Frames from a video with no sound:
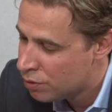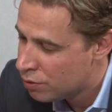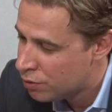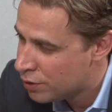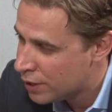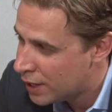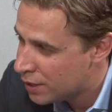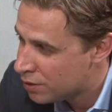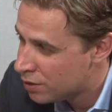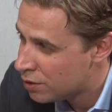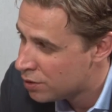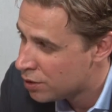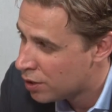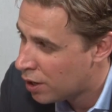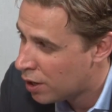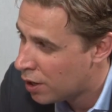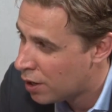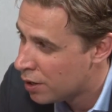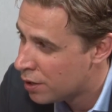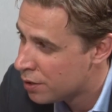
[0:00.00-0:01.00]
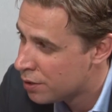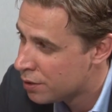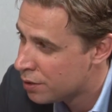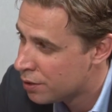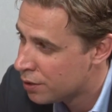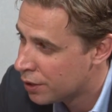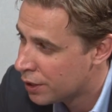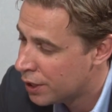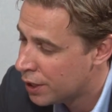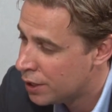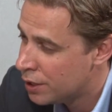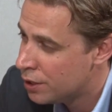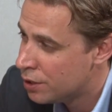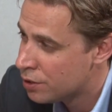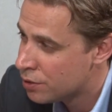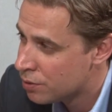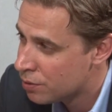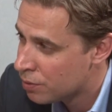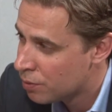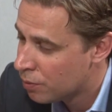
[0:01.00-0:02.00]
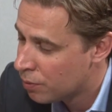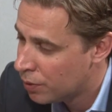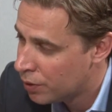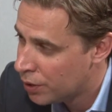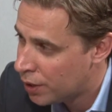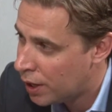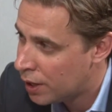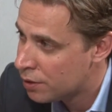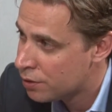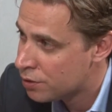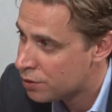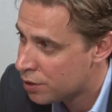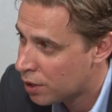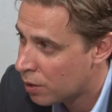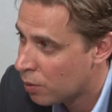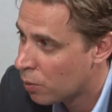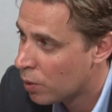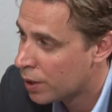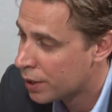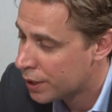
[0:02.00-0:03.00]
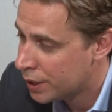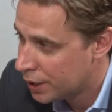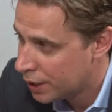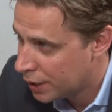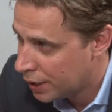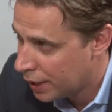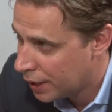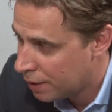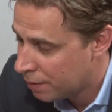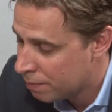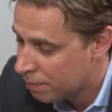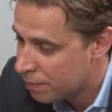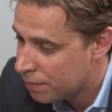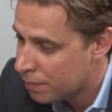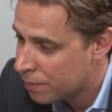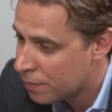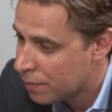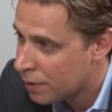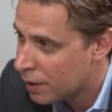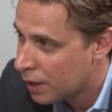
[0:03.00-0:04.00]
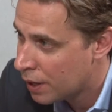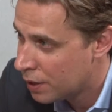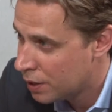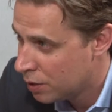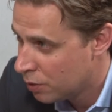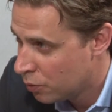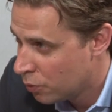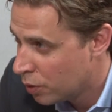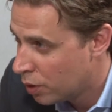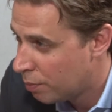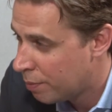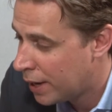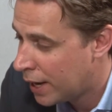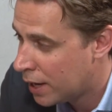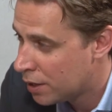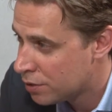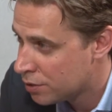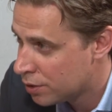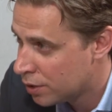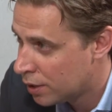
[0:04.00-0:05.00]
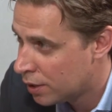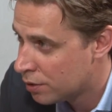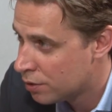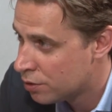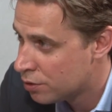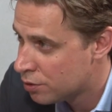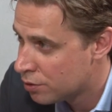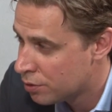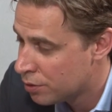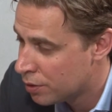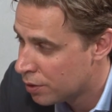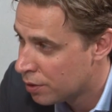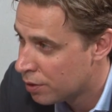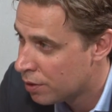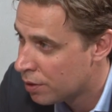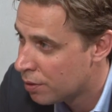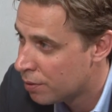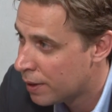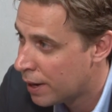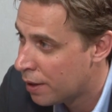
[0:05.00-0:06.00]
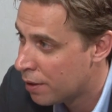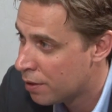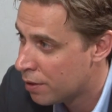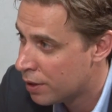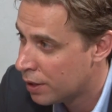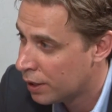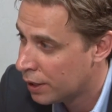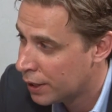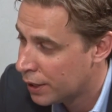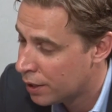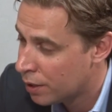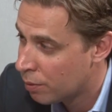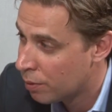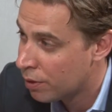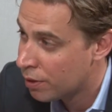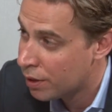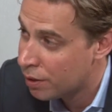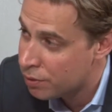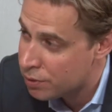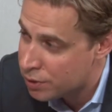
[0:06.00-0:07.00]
Chances are your kidneys will not start working again, and you will pass on sooner rather than later without